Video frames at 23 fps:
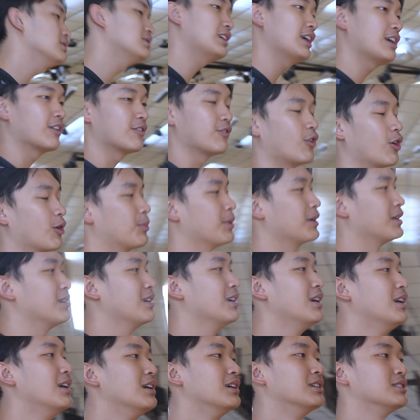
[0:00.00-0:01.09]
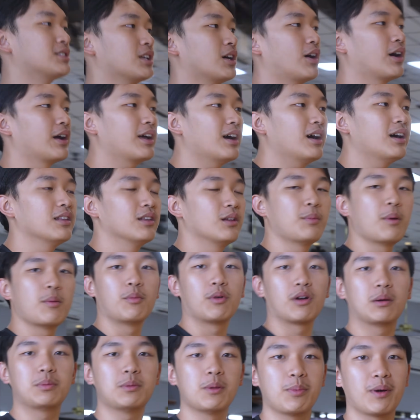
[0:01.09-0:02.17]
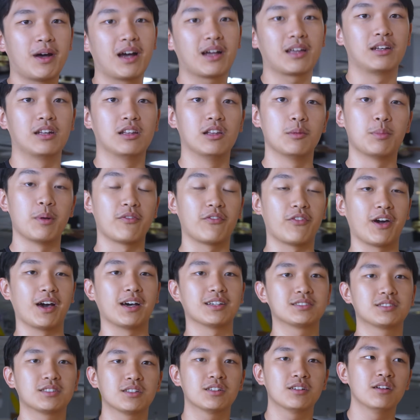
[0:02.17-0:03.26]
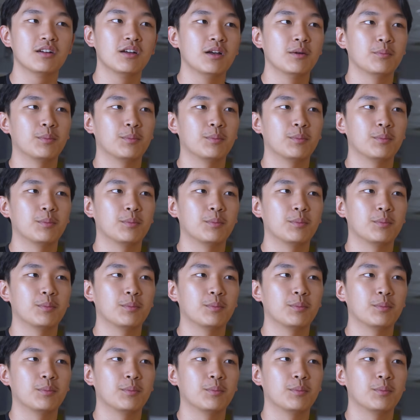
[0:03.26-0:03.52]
Shaker 4-pin. So I got a little bit more off the back and a little bit faster,